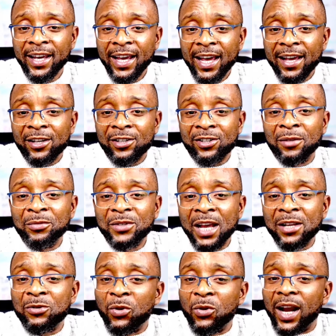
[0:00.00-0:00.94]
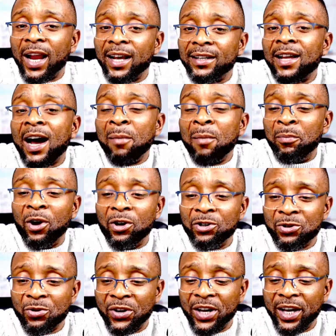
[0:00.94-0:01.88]
Sometimes we are like that boss,
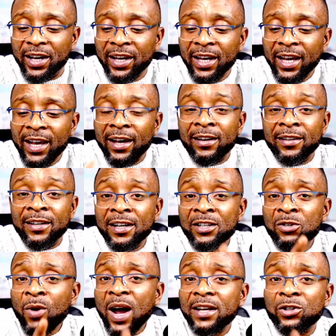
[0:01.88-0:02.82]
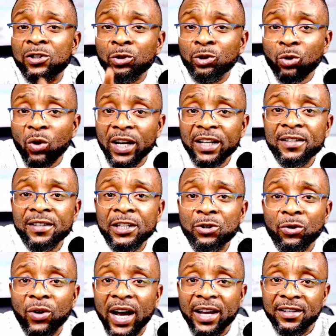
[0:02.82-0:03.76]
okay? The reason why it's good to listen to
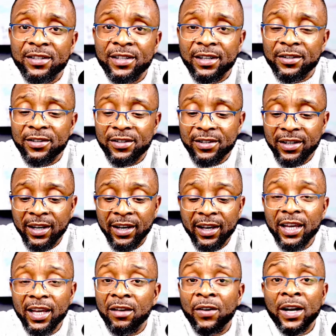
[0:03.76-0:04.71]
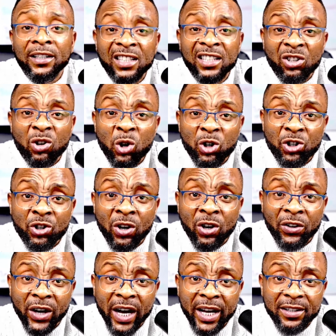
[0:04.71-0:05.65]
her is this. If anything goes wrong,
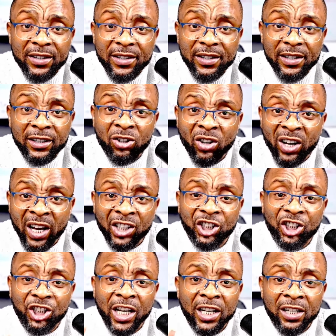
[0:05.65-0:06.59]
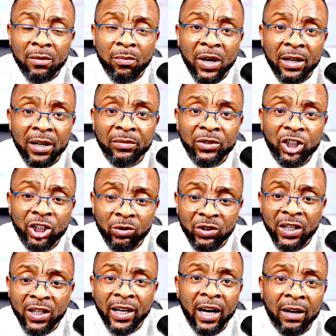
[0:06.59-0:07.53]
right, you can share the blame. She will
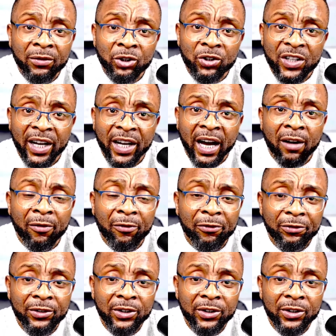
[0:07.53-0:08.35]
take half, you take half.